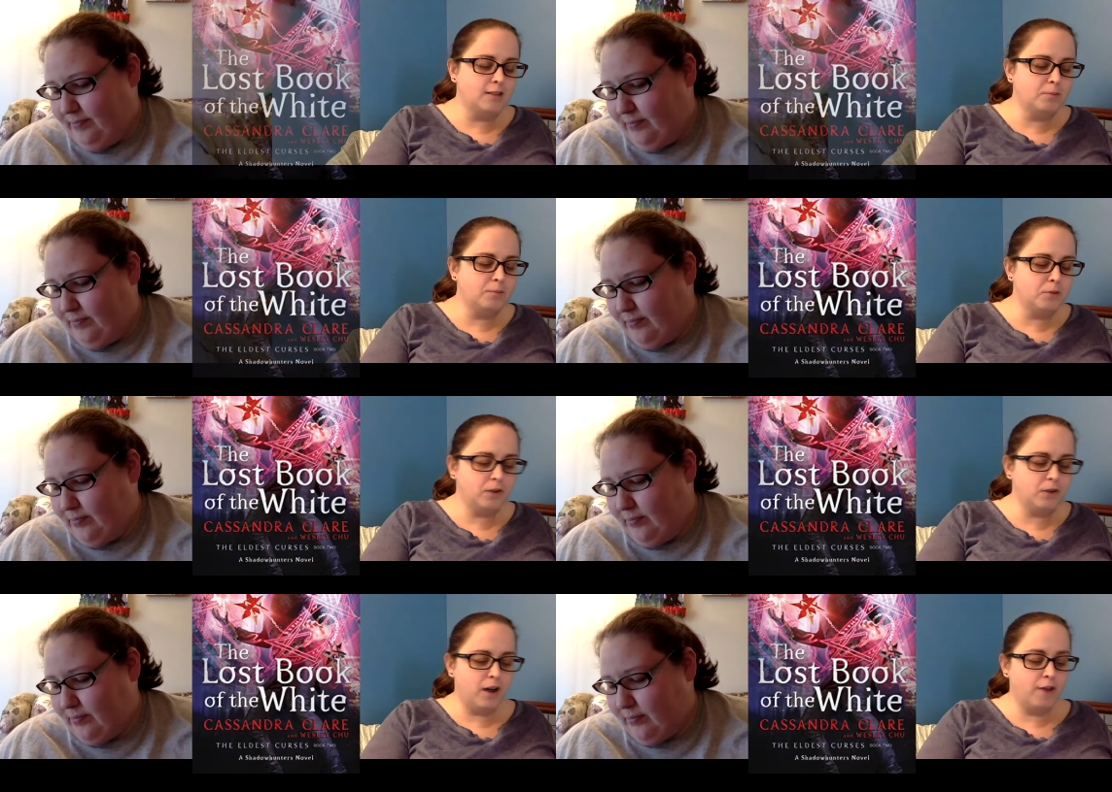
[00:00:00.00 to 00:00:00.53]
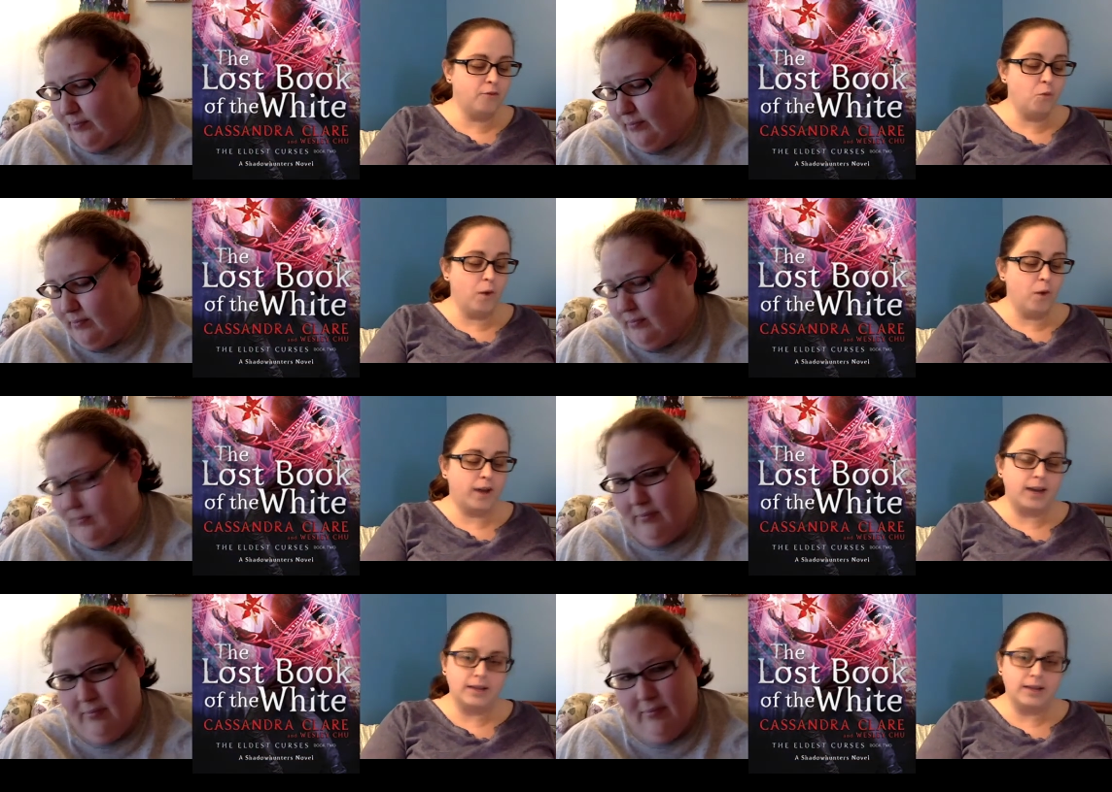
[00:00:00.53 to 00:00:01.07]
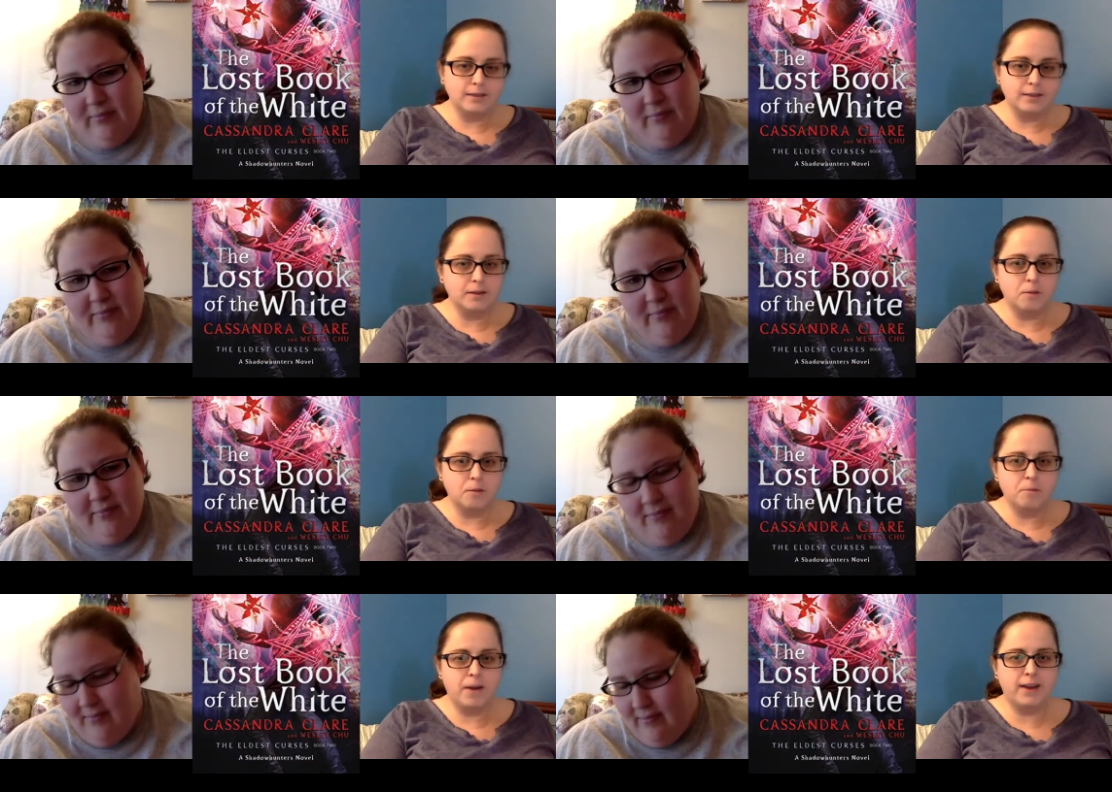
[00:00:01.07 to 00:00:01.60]
Speaker 1: Book of White
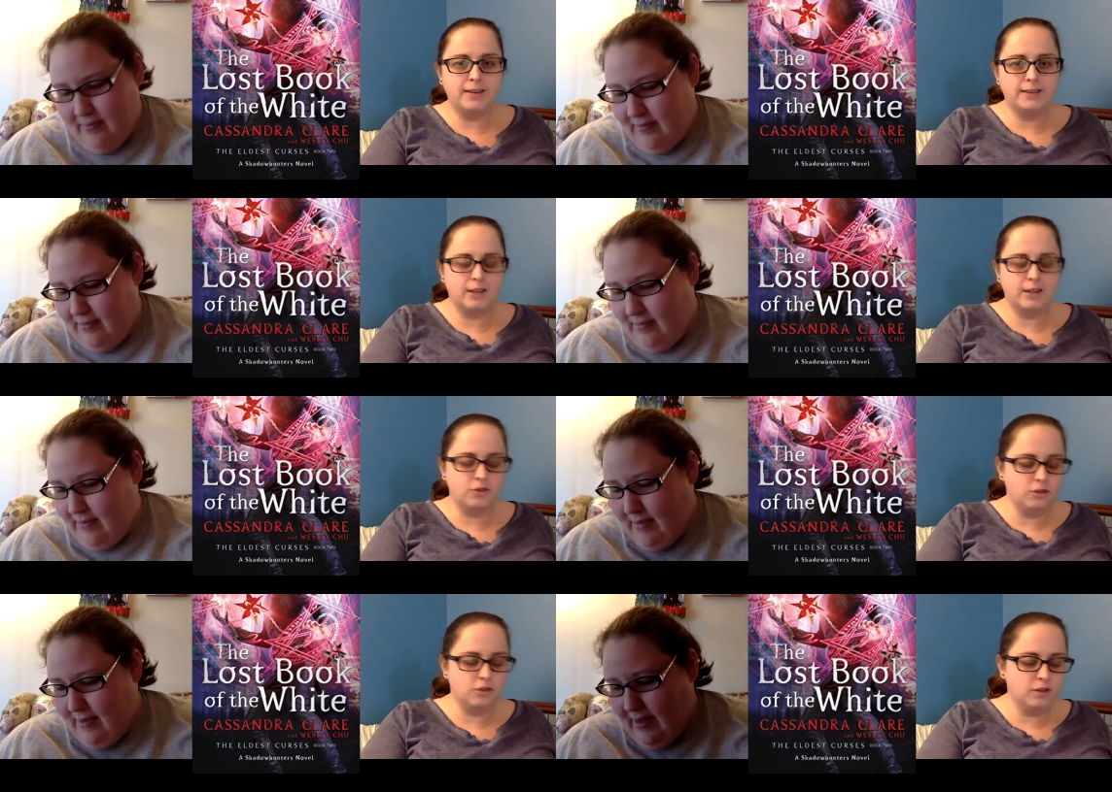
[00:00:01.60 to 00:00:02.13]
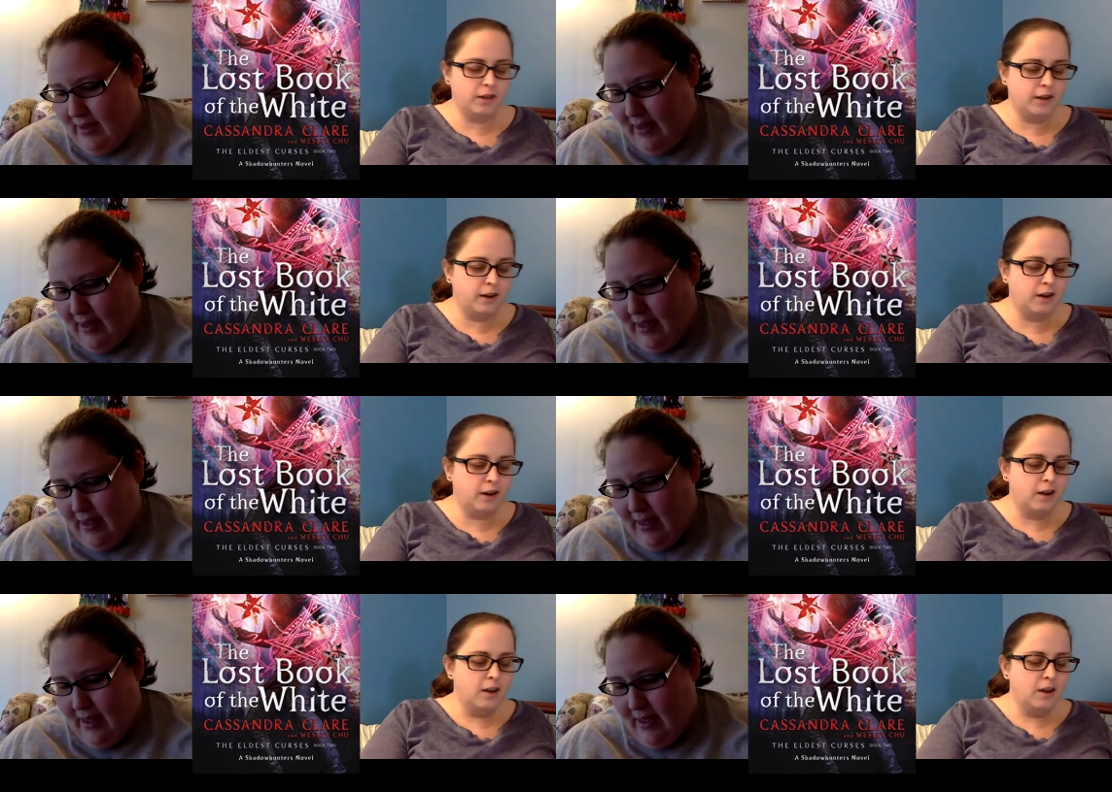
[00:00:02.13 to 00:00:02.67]
by Cassandra Clare.